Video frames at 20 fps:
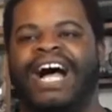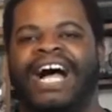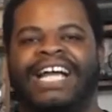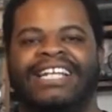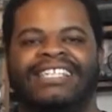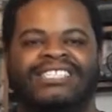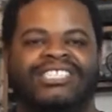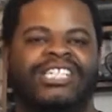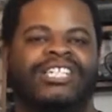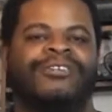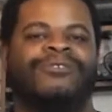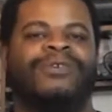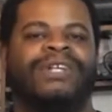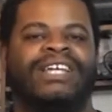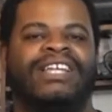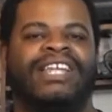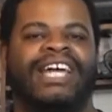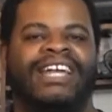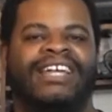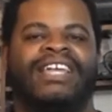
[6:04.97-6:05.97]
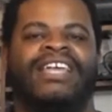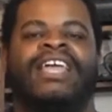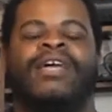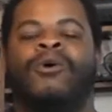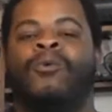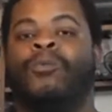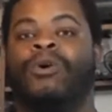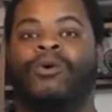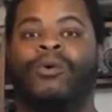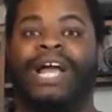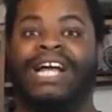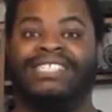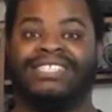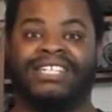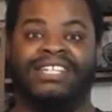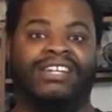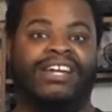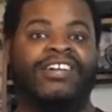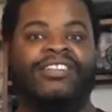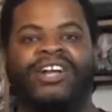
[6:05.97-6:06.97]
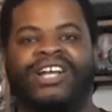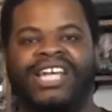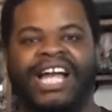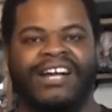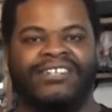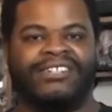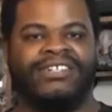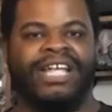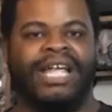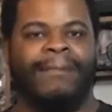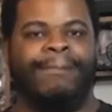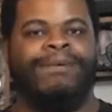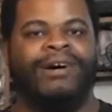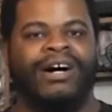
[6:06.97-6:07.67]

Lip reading: I genuinely liked. Whereas another character named